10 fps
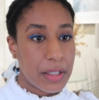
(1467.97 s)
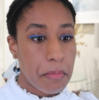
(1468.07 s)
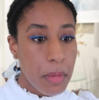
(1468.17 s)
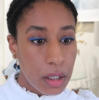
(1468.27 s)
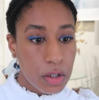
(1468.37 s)
it
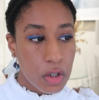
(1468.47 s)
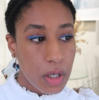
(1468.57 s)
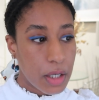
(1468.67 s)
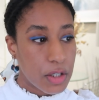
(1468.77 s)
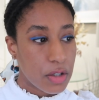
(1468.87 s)
much,
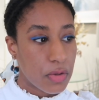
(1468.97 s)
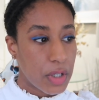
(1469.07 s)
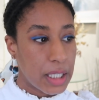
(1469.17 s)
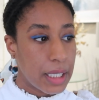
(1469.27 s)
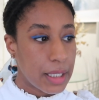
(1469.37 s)
I just
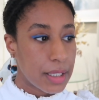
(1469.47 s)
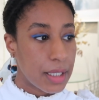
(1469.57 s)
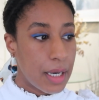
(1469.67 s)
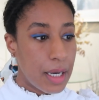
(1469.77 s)
feel that